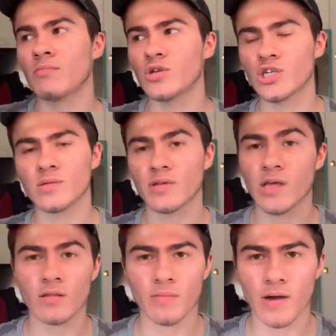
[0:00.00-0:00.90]
but just
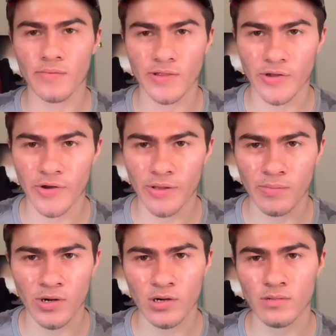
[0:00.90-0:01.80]
without the popularity
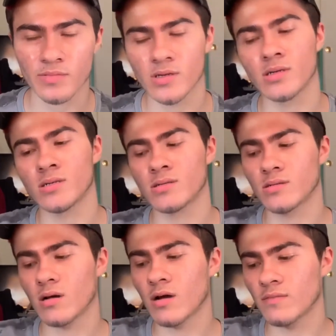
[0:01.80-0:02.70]
perk
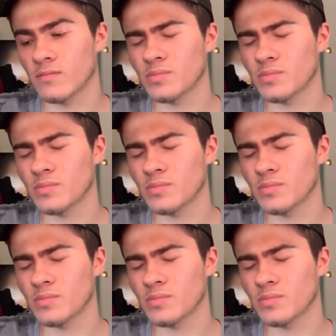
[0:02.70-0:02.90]
because uh,